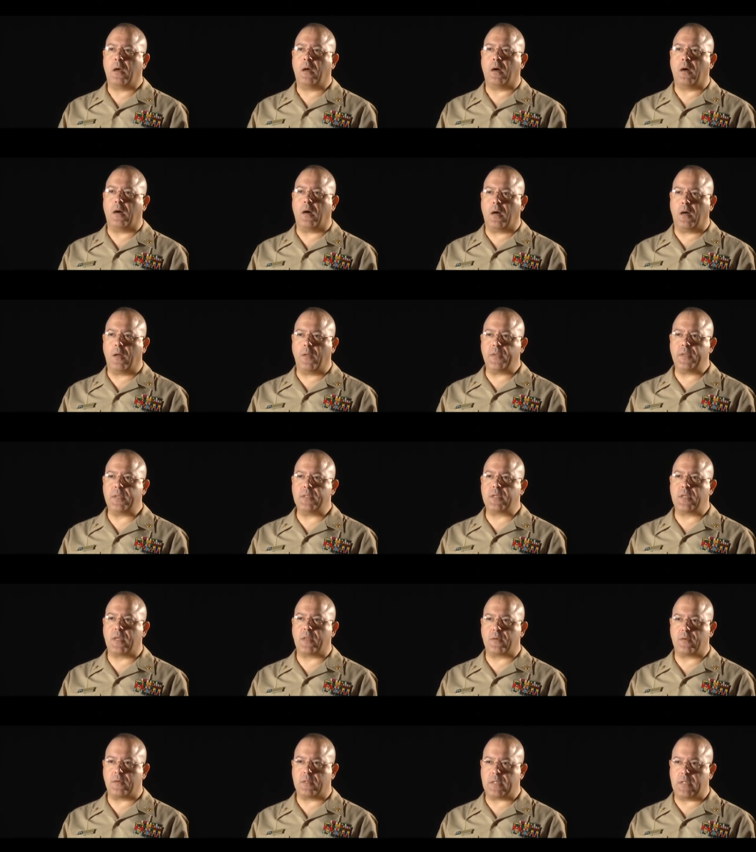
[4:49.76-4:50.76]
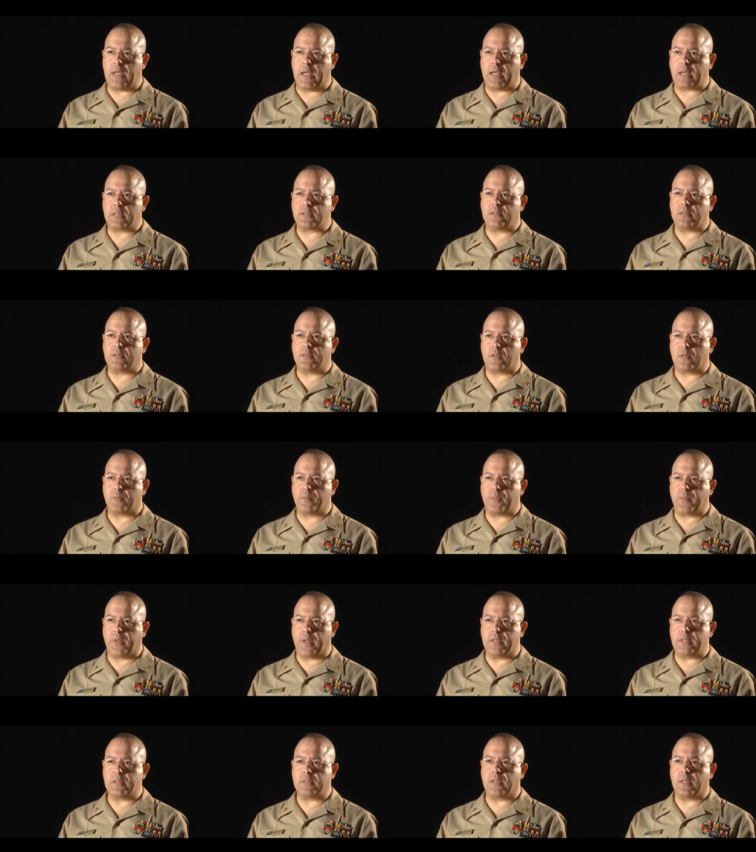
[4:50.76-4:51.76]
all these other attacks that took
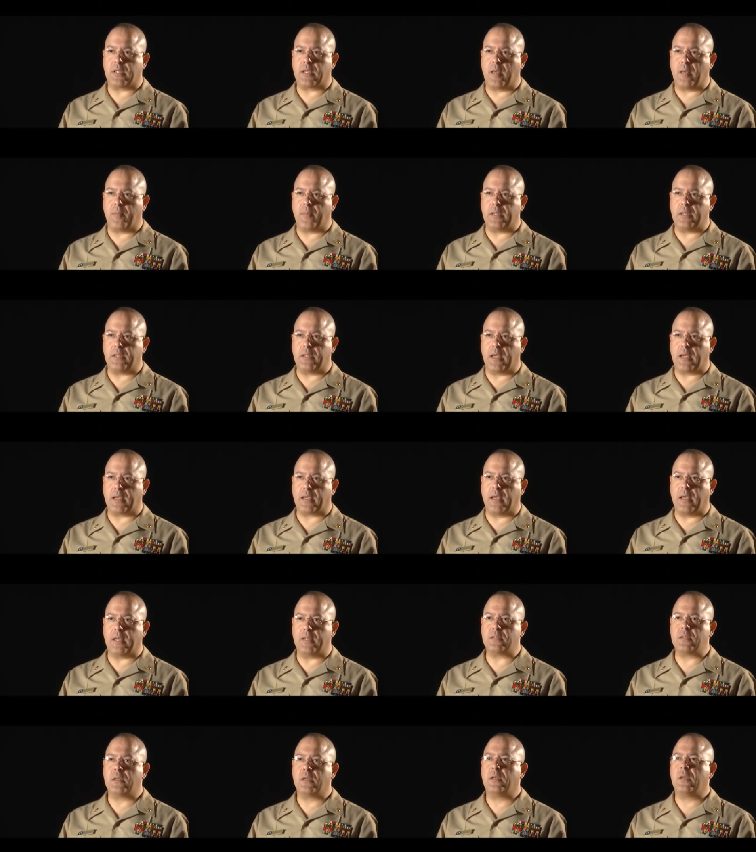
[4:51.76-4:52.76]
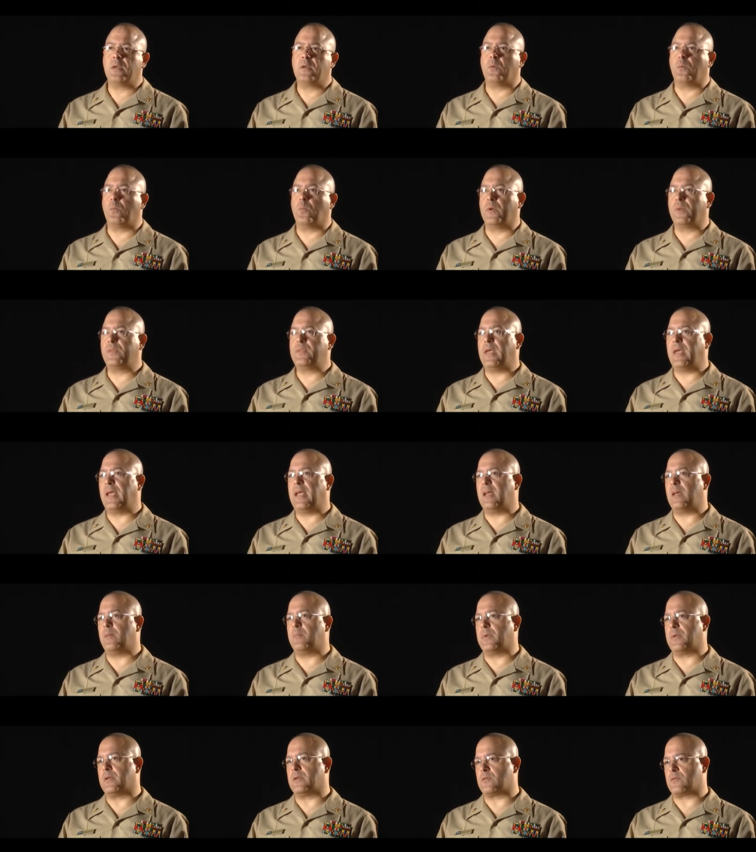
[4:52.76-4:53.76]
place in the coming decades, would they
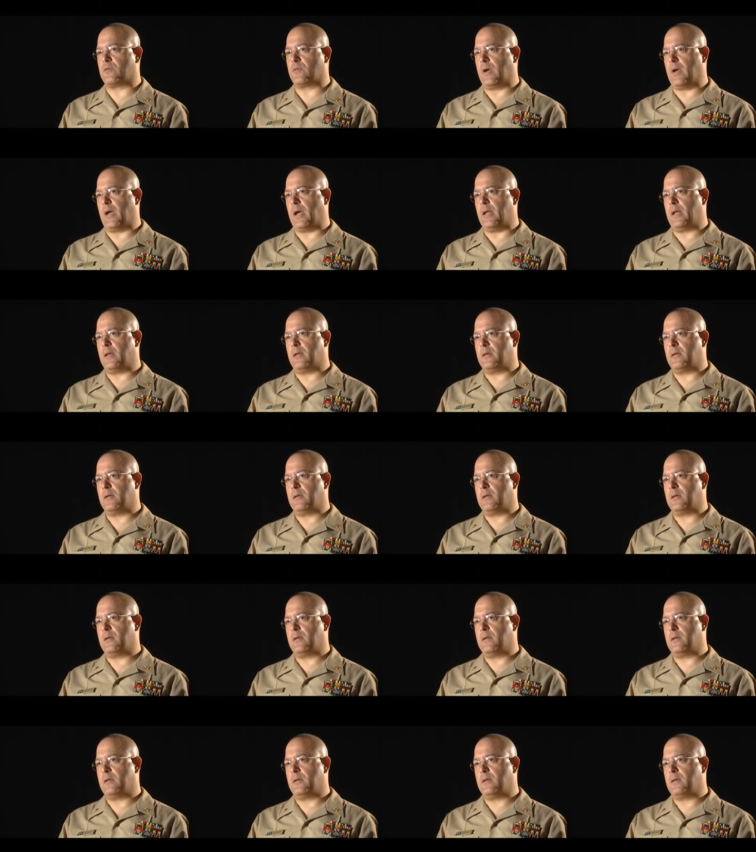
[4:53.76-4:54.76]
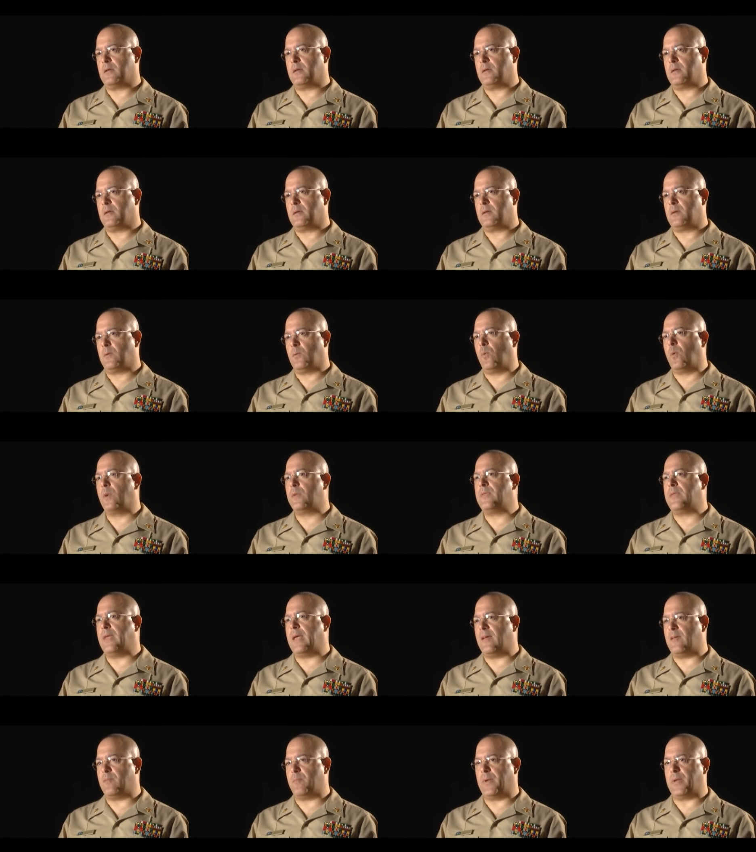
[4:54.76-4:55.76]
have been tried? Would
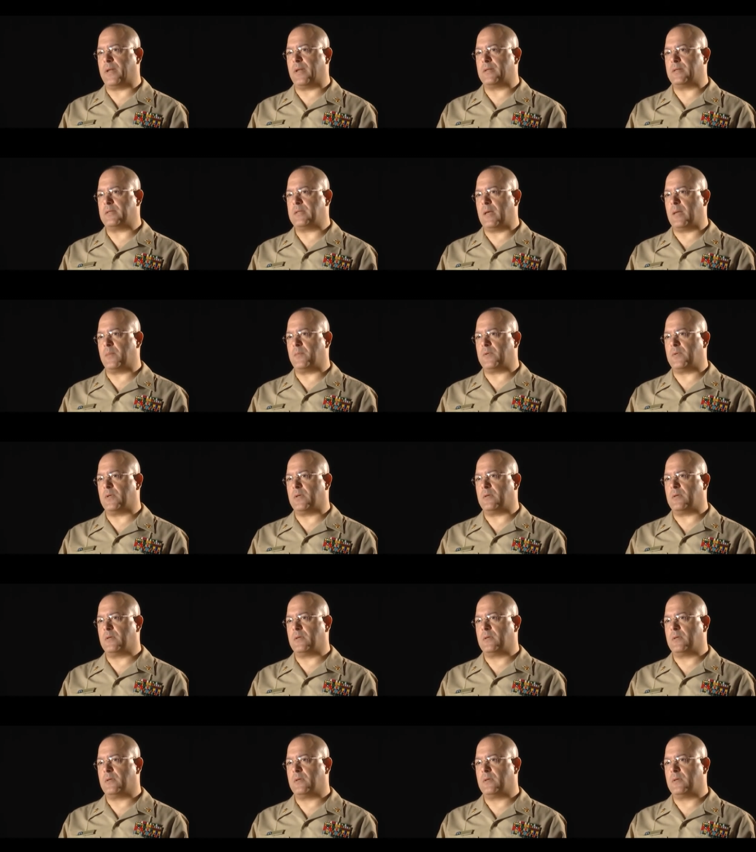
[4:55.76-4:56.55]
they have been attempted?